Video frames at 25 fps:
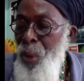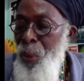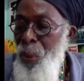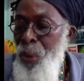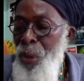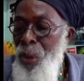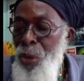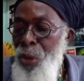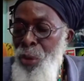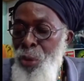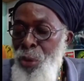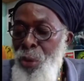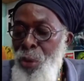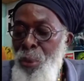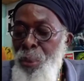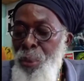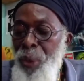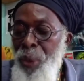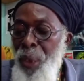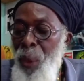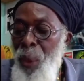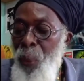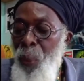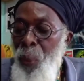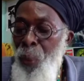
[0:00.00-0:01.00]
We should
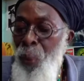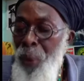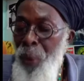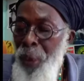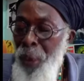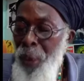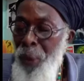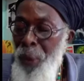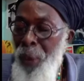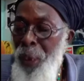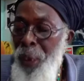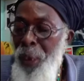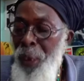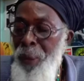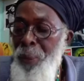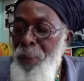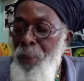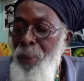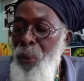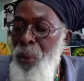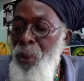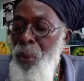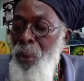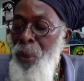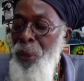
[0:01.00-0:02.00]
be aware and
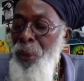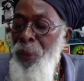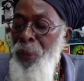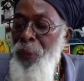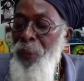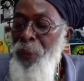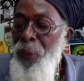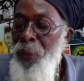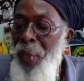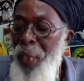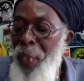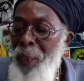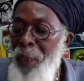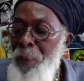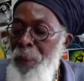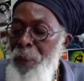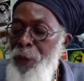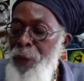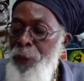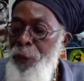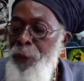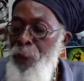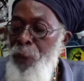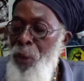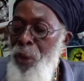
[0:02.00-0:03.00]
more than
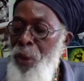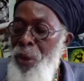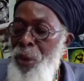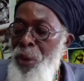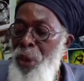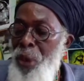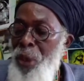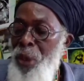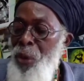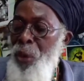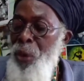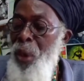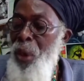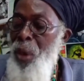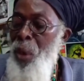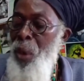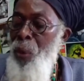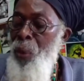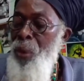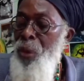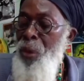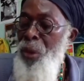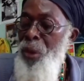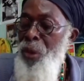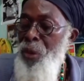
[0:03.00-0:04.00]
before not to
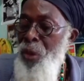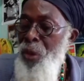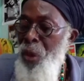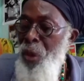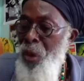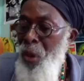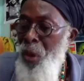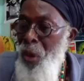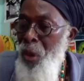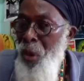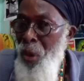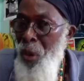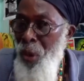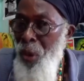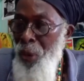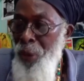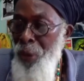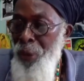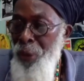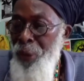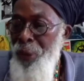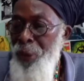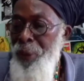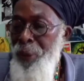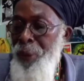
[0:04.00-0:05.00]
allow
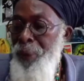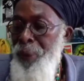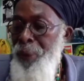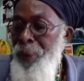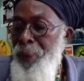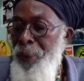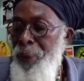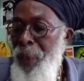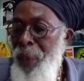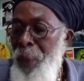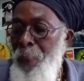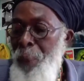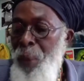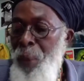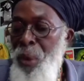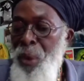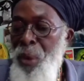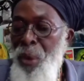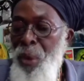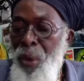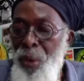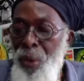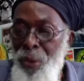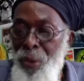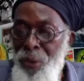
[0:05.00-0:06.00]
discord
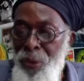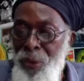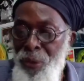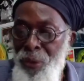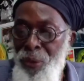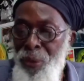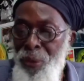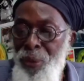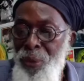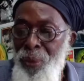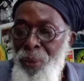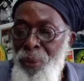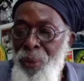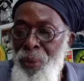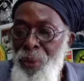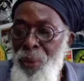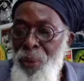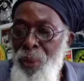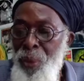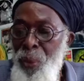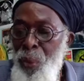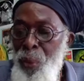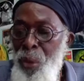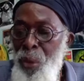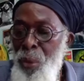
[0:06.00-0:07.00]
among us.
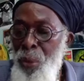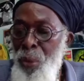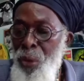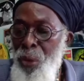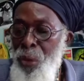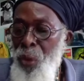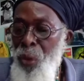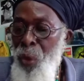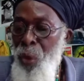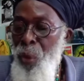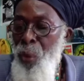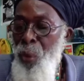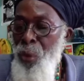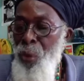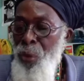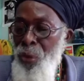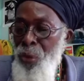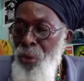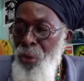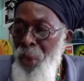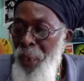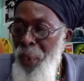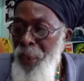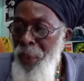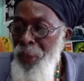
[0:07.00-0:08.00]
We must close
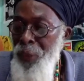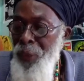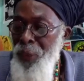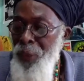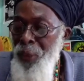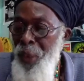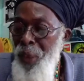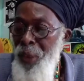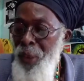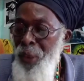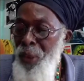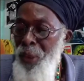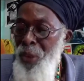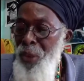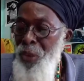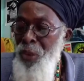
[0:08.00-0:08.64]
ranks and